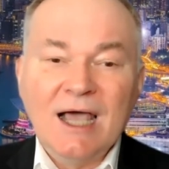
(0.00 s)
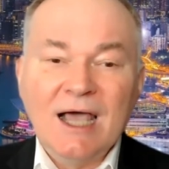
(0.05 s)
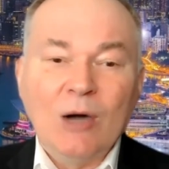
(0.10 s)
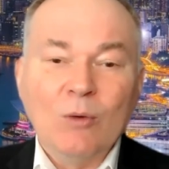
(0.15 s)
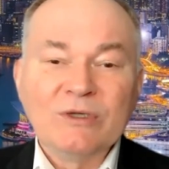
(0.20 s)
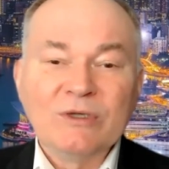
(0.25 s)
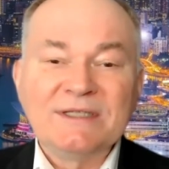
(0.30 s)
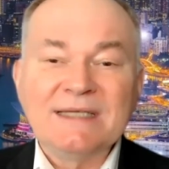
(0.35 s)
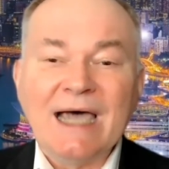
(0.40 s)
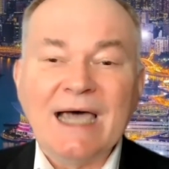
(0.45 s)

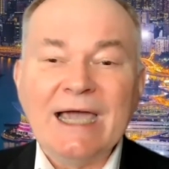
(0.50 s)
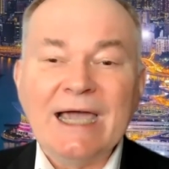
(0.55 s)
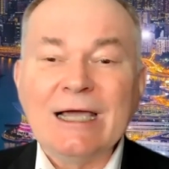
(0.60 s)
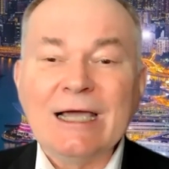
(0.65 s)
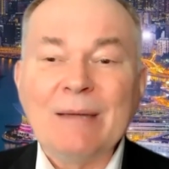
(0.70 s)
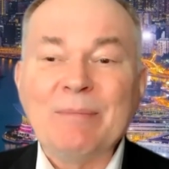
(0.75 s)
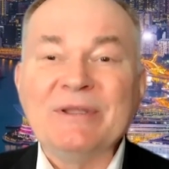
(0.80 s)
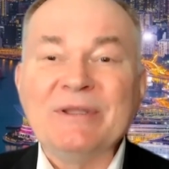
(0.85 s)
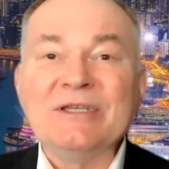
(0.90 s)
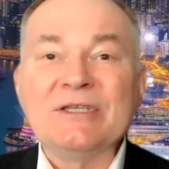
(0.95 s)
would tie
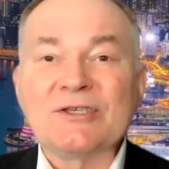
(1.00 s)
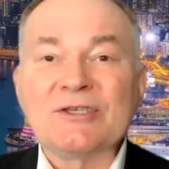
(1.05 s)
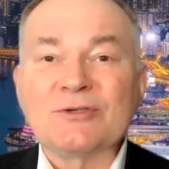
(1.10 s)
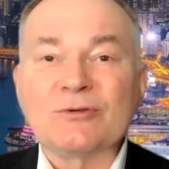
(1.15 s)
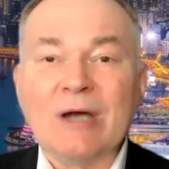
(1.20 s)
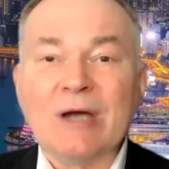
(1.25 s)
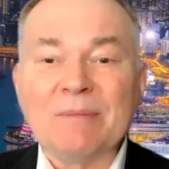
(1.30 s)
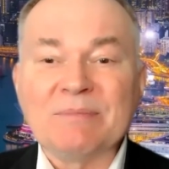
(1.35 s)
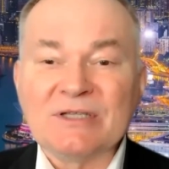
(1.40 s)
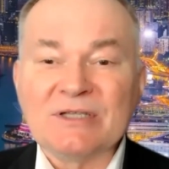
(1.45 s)
up and
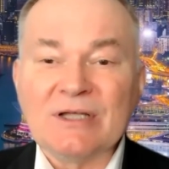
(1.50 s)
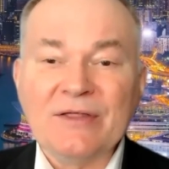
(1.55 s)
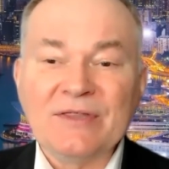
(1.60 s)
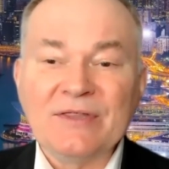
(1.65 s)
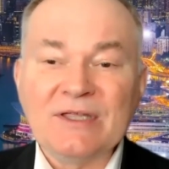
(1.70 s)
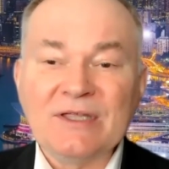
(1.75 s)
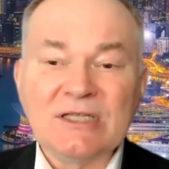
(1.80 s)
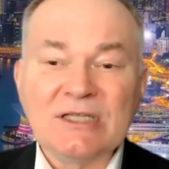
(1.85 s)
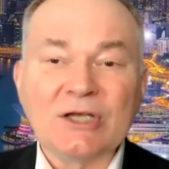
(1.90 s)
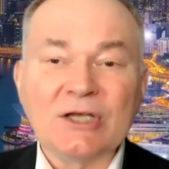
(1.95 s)
disrupt
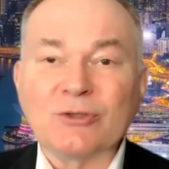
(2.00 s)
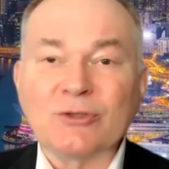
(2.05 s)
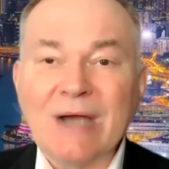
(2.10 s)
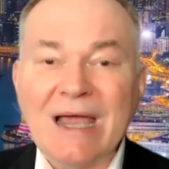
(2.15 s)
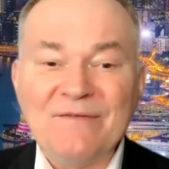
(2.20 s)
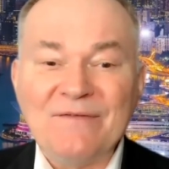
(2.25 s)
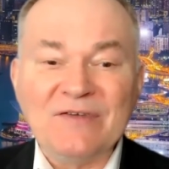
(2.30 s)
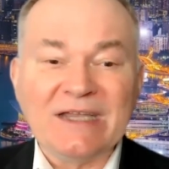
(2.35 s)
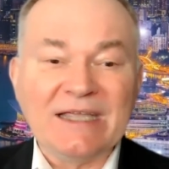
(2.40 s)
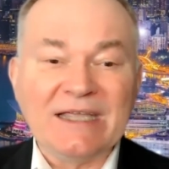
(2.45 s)
the
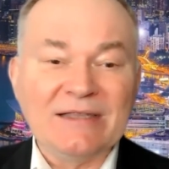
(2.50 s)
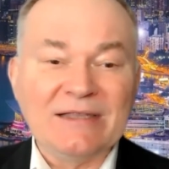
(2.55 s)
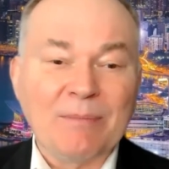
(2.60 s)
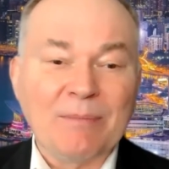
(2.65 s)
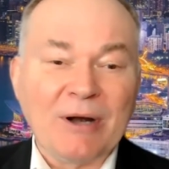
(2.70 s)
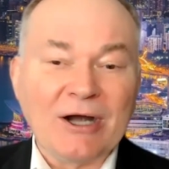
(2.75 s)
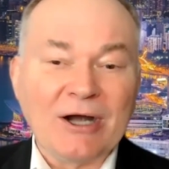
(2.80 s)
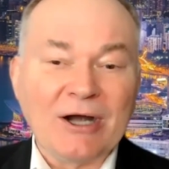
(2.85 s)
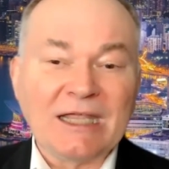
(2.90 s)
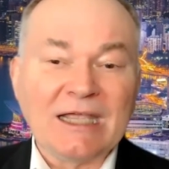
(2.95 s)
traffic and the
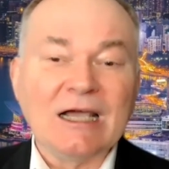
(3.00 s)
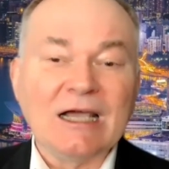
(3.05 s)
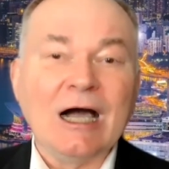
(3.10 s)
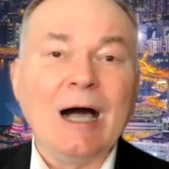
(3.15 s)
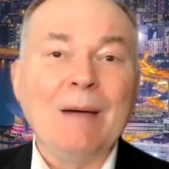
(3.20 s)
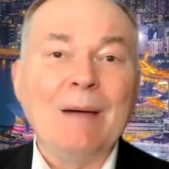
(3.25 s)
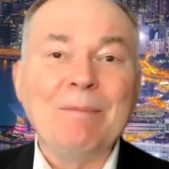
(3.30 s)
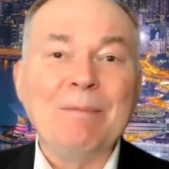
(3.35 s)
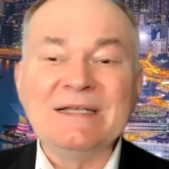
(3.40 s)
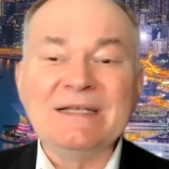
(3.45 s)
parking
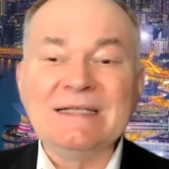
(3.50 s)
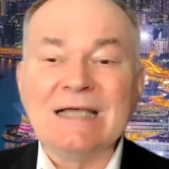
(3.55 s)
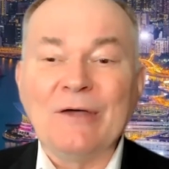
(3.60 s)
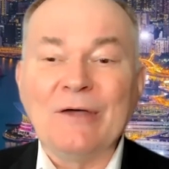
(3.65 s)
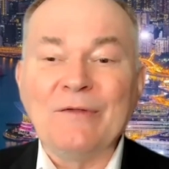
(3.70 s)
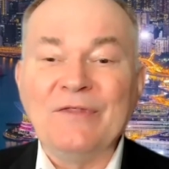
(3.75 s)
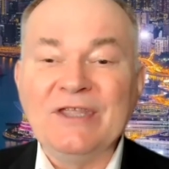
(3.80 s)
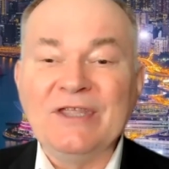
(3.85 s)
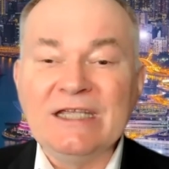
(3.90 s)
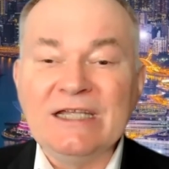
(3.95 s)
up and
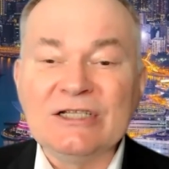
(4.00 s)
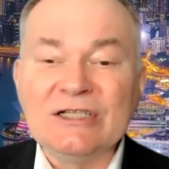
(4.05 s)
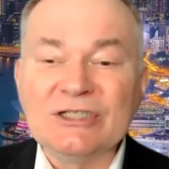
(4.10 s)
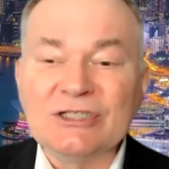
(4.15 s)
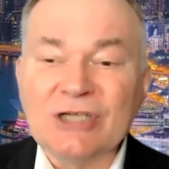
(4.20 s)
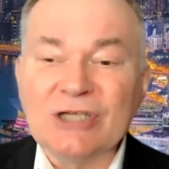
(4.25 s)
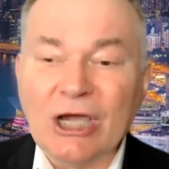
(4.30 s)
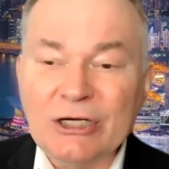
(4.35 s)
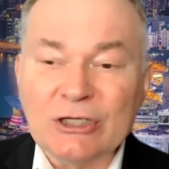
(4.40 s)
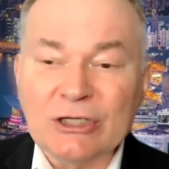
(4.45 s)
down the
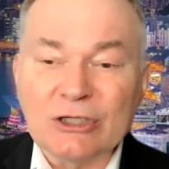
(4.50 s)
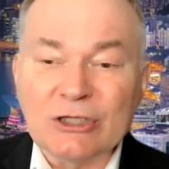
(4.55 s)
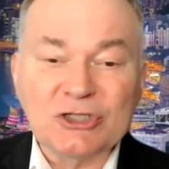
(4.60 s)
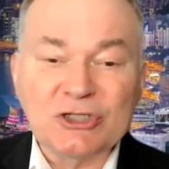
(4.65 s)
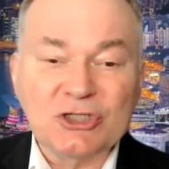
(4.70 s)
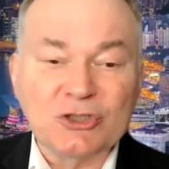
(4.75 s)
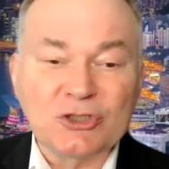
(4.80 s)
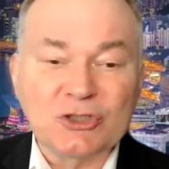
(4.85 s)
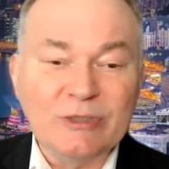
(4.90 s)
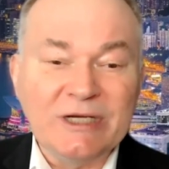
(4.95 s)
entire
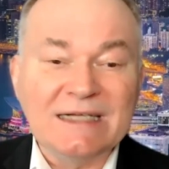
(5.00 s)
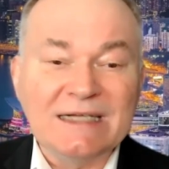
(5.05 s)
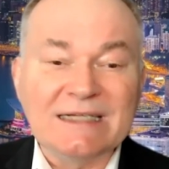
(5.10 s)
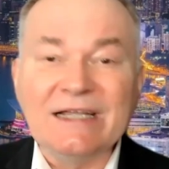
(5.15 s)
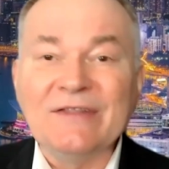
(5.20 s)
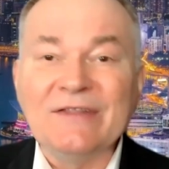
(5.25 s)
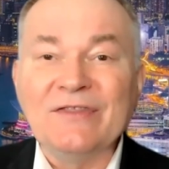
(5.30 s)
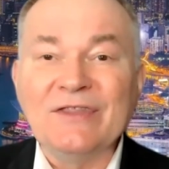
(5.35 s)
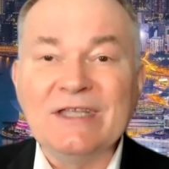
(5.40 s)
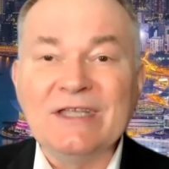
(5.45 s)
street
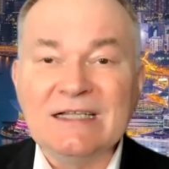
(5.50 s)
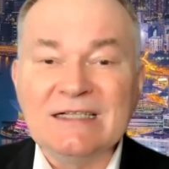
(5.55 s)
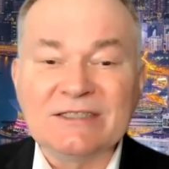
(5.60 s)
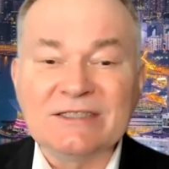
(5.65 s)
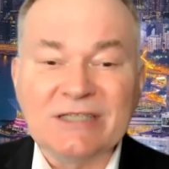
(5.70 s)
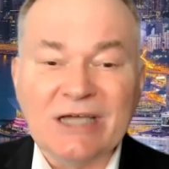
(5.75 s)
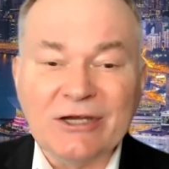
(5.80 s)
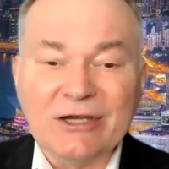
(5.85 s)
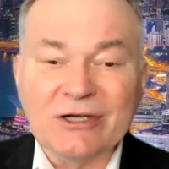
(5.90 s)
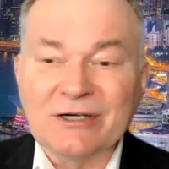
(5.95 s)
and the
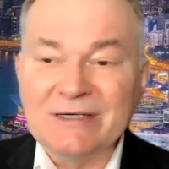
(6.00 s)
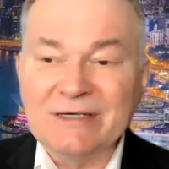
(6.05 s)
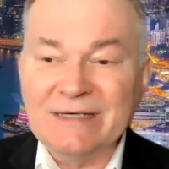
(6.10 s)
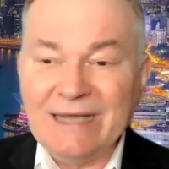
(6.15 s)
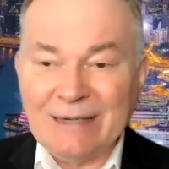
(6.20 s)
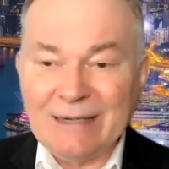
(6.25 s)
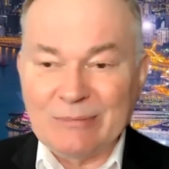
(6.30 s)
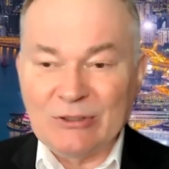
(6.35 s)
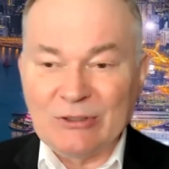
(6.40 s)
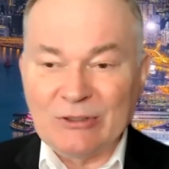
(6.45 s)
entire
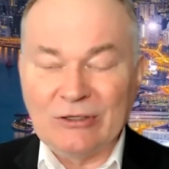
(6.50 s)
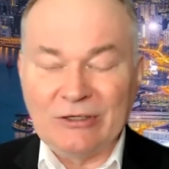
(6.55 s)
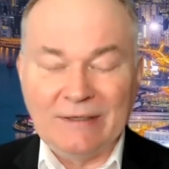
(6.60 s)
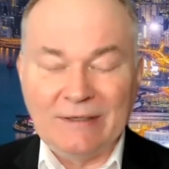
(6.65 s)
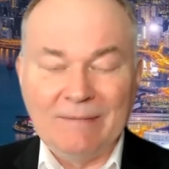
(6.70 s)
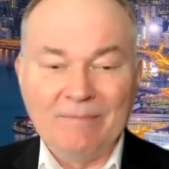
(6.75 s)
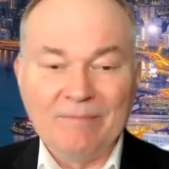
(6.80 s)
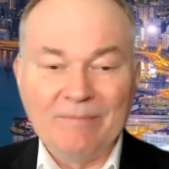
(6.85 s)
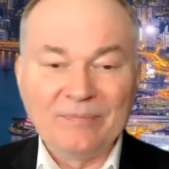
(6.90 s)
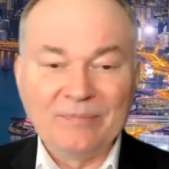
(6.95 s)

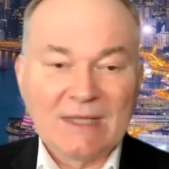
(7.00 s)
neighborhood.